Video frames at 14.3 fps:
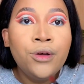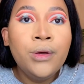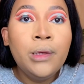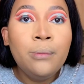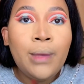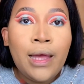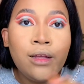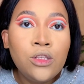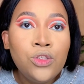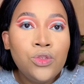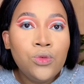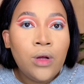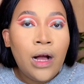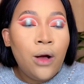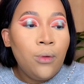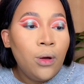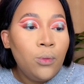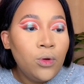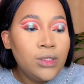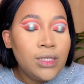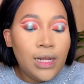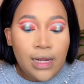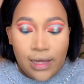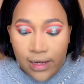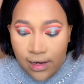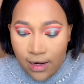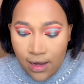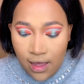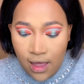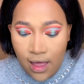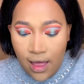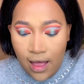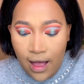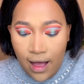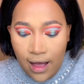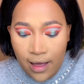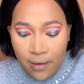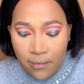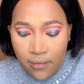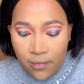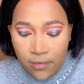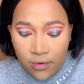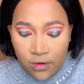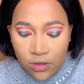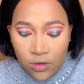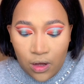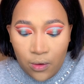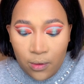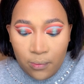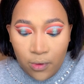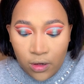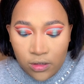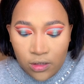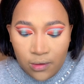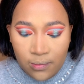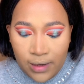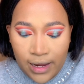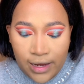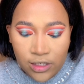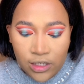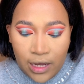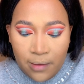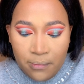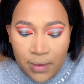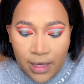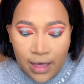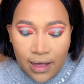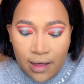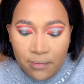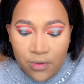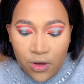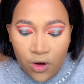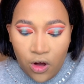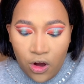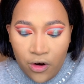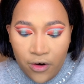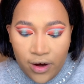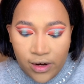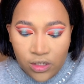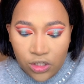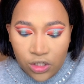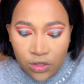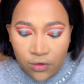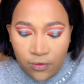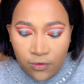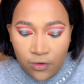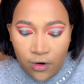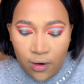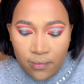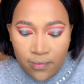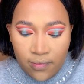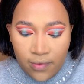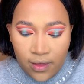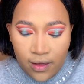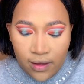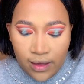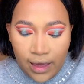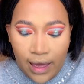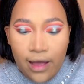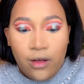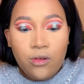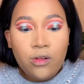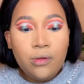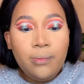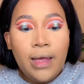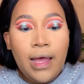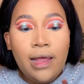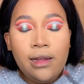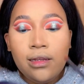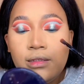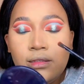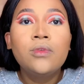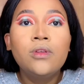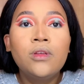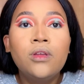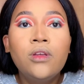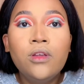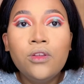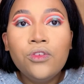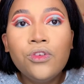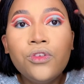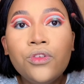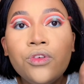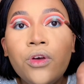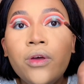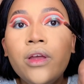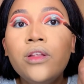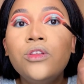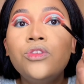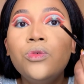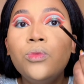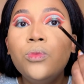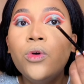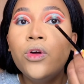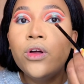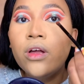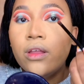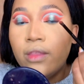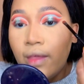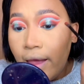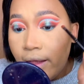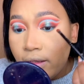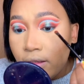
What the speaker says: back to our waterline, to our bottom lash, I'm picking up the orange from the Kangol palette. Just going to work that.